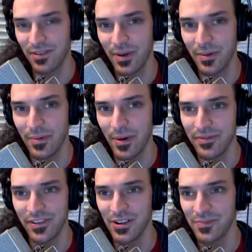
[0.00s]
Word. of Pump Up the
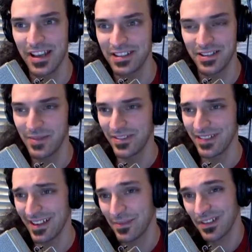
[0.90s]
Volume has something
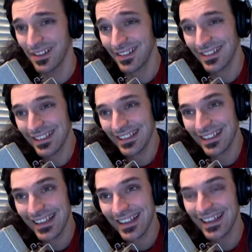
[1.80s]
that'd be like, eh,